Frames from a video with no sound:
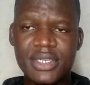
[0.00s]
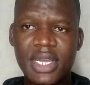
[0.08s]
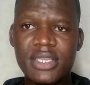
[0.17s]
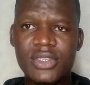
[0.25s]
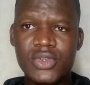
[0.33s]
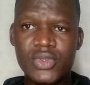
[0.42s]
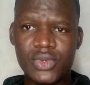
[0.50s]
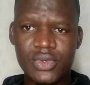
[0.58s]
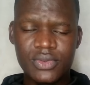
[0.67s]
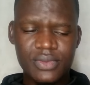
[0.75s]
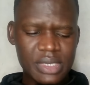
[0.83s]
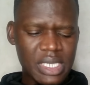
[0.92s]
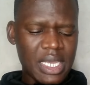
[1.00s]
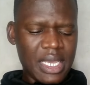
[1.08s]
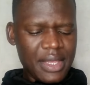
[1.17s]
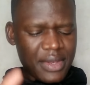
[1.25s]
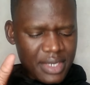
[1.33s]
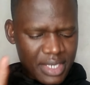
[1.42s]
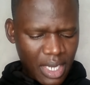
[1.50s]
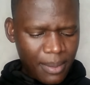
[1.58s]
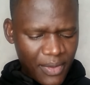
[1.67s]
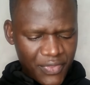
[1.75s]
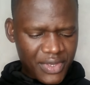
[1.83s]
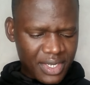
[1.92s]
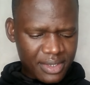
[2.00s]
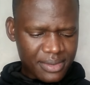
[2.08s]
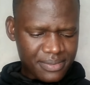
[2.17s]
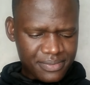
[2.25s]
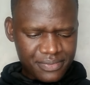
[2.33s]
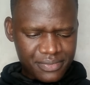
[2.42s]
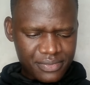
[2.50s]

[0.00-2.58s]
trying to do. Number three,